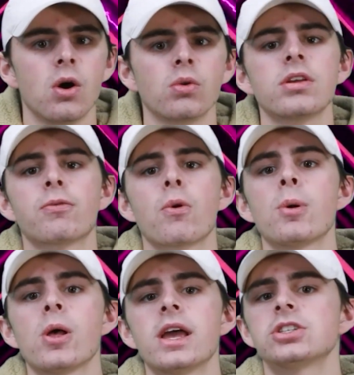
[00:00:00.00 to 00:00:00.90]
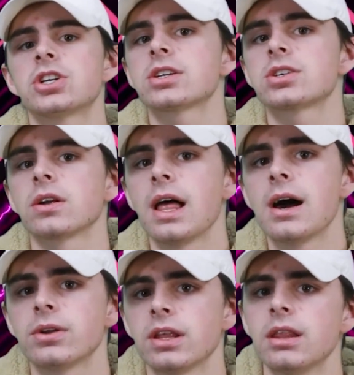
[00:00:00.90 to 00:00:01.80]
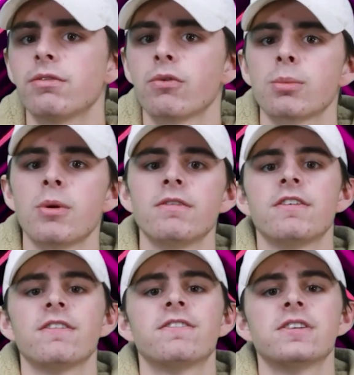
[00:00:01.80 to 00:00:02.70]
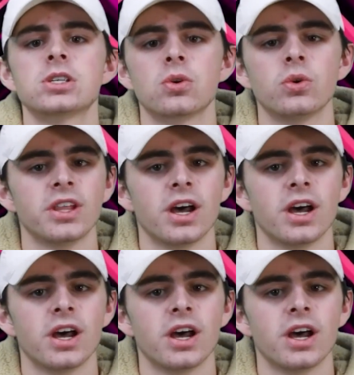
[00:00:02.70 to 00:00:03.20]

Only formal handshakes are allowed in the form of physical